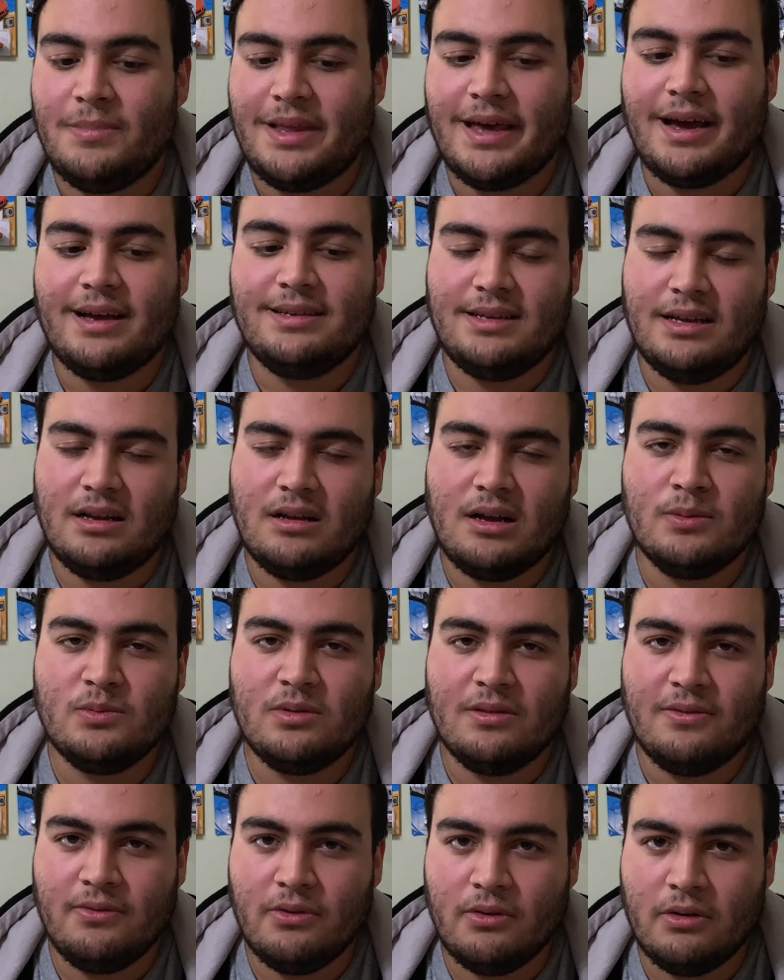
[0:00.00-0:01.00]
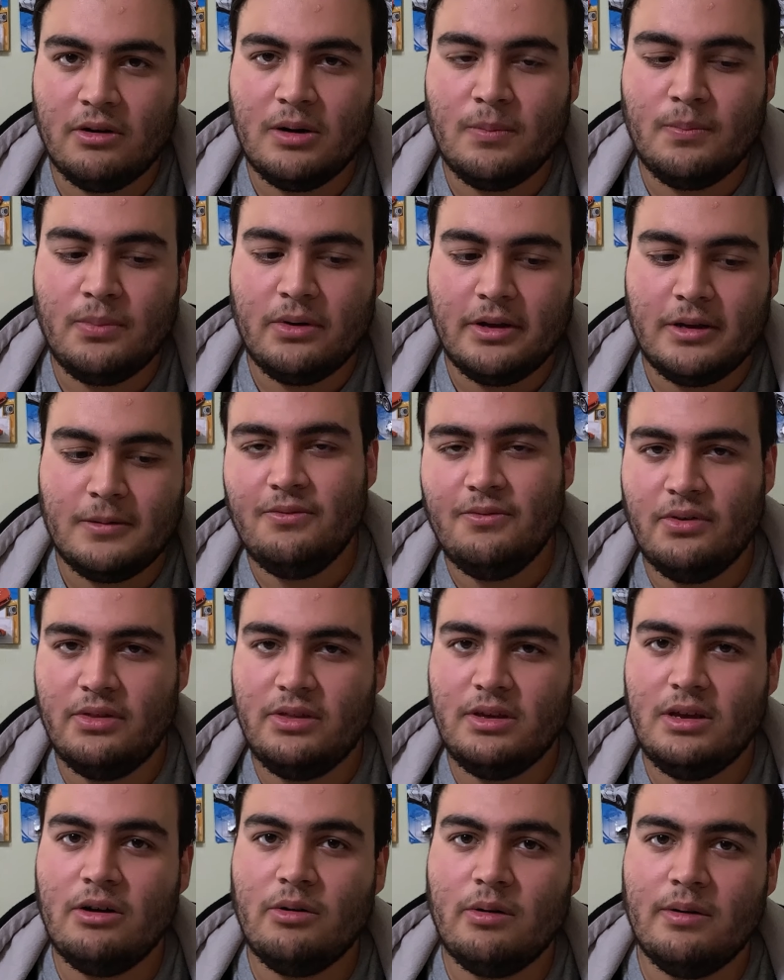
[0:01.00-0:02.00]
Like I said, it comes with 4, but for
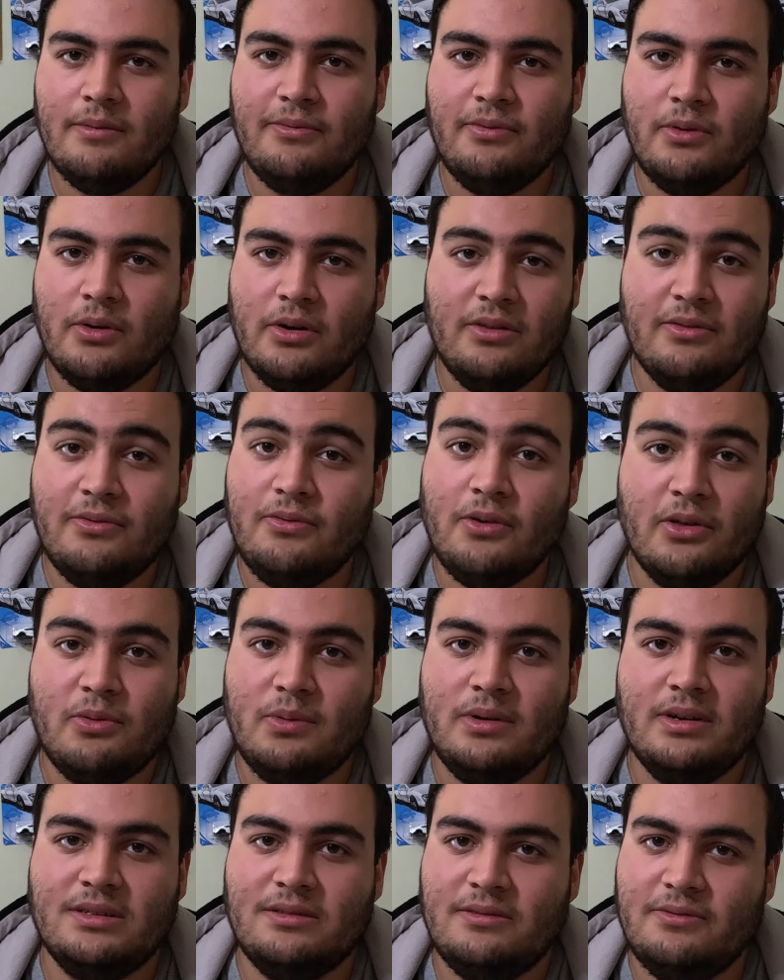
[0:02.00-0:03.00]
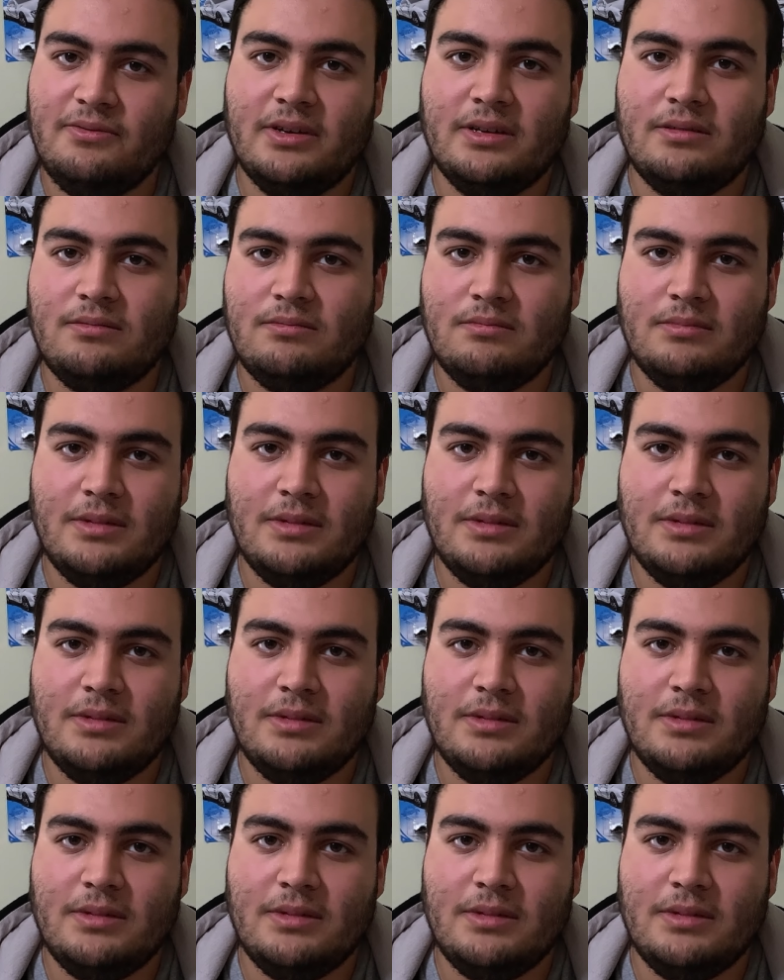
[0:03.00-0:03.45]
the OM4, the 4th one doesn't fit.